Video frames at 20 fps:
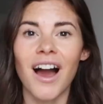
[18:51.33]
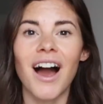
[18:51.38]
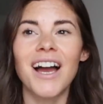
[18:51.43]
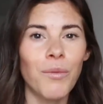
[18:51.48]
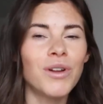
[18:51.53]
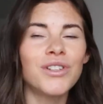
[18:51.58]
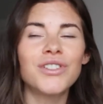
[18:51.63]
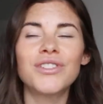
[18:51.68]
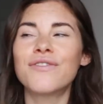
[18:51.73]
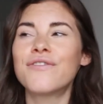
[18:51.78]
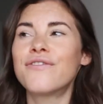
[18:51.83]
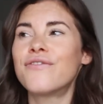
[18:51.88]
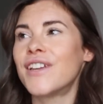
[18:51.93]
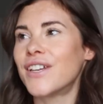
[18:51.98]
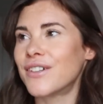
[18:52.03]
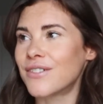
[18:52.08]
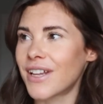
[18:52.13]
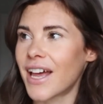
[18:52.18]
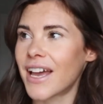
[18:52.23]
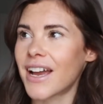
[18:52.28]
I want to
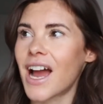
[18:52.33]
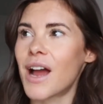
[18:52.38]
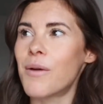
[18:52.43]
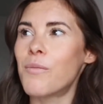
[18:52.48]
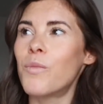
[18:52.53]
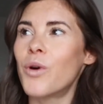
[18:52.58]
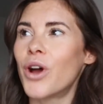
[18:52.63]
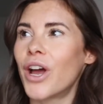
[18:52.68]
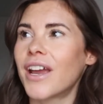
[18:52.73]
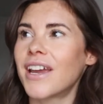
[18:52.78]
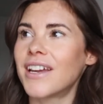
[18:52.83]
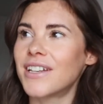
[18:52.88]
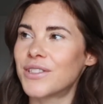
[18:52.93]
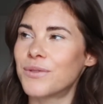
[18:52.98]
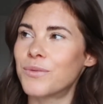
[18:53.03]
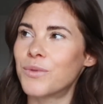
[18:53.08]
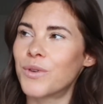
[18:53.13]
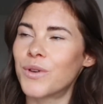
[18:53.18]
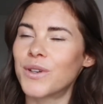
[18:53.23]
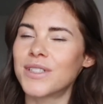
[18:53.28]
feel like I'm working
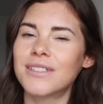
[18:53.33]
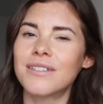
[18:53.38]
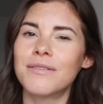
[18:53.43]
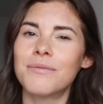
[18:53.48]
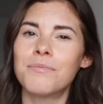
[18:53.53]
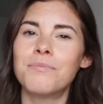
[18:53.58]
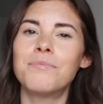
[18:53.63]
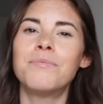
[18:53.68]
towards